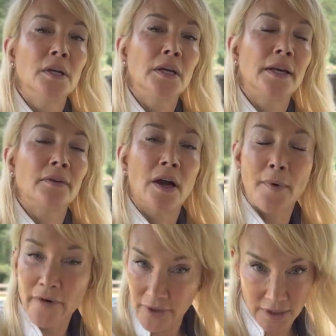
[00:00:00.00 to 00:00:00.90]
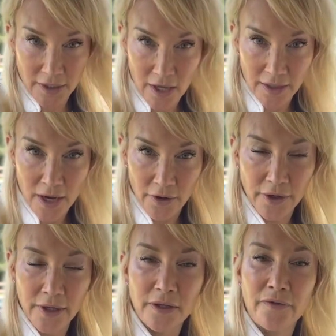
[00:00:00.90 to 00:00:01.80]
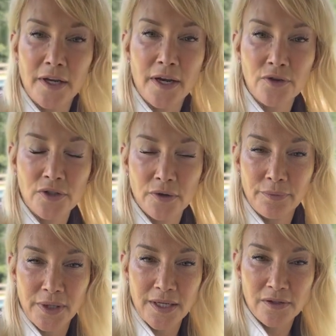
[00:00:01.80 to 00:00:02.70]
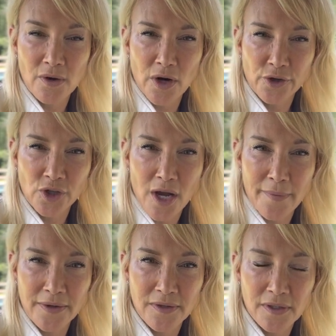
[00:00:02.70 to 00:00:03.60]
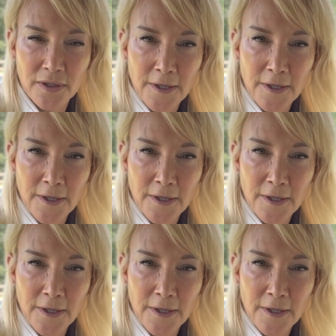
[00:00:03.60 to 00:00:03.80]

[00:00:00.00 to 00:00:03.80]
And I'm obviously a lot younger in the video, so please, no harsh comments.